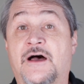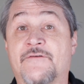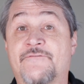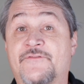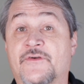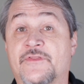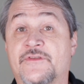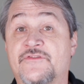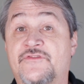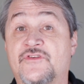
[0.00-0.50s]

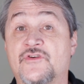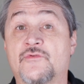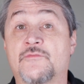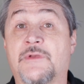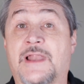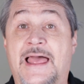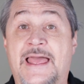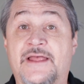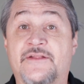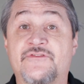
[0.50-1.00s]
for the zoom
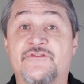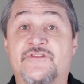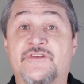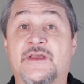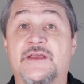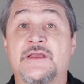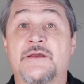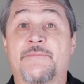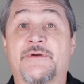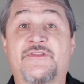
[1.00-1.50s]
lens,
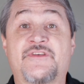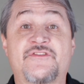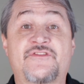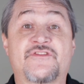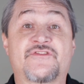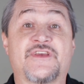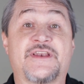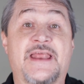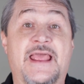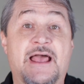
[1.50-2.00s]
but this
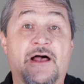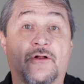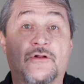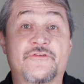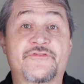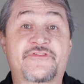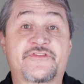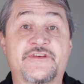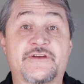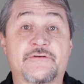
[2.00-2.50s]
is an
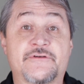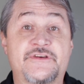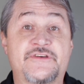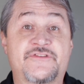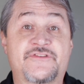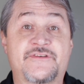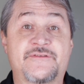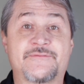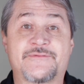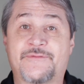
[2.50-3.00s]
L
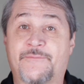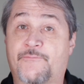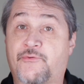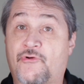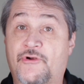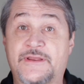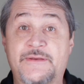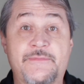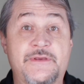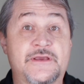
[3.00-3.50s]
series
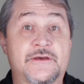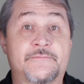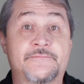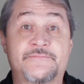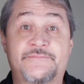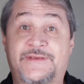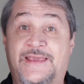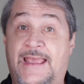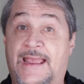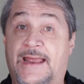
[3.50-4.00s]

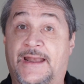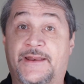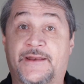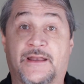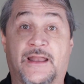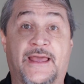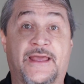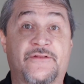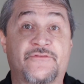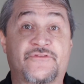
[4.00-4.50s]
premium Canon
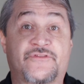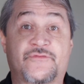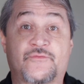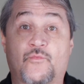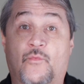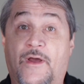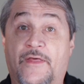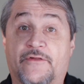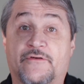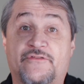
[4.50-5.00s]
lens,
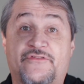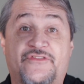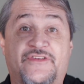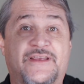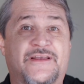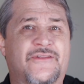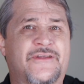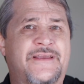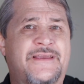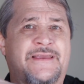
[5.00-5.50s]
weather
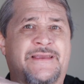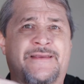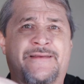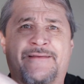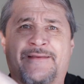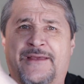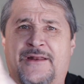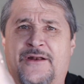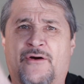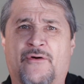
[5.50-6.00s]

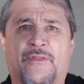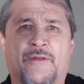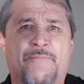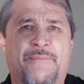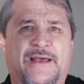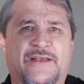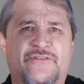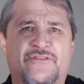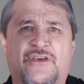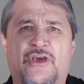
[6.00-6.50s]
sealing, the
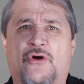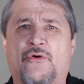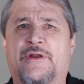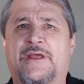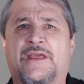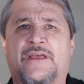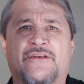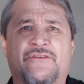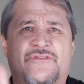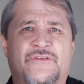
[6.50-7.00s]
best
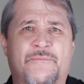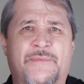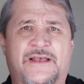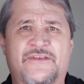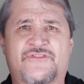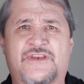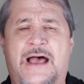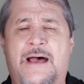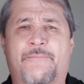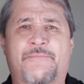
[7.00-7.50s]
coatings, the
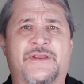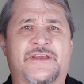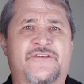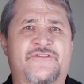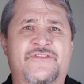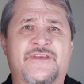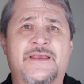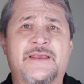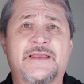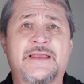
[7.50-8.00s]
best
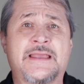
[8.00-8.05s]
optics,